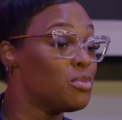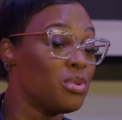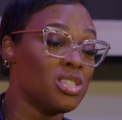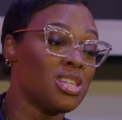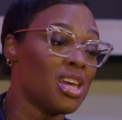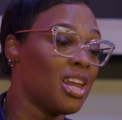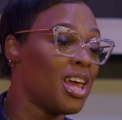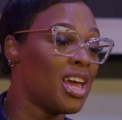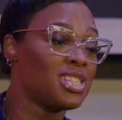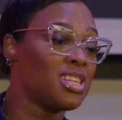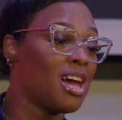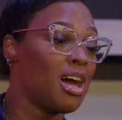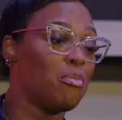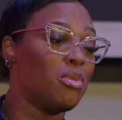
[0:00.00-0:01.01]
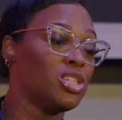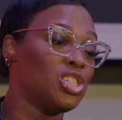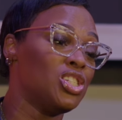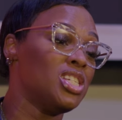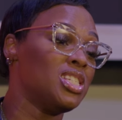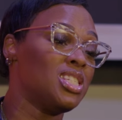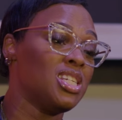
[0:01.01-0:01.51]
bitches ain't asking how
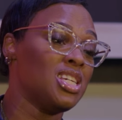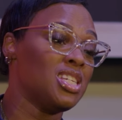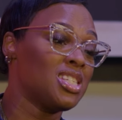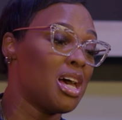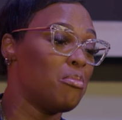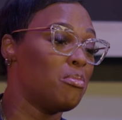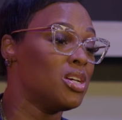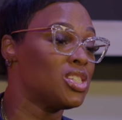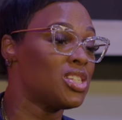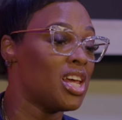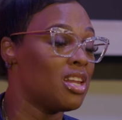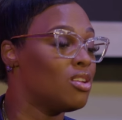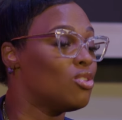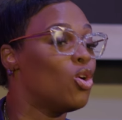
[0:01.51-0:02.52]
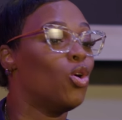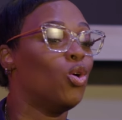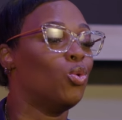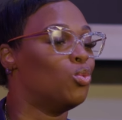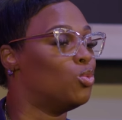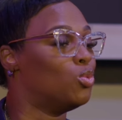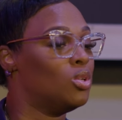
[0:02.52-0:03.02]
much this is, how much that is.
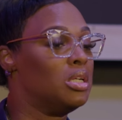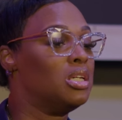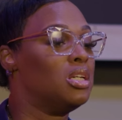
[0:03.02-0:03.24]
No.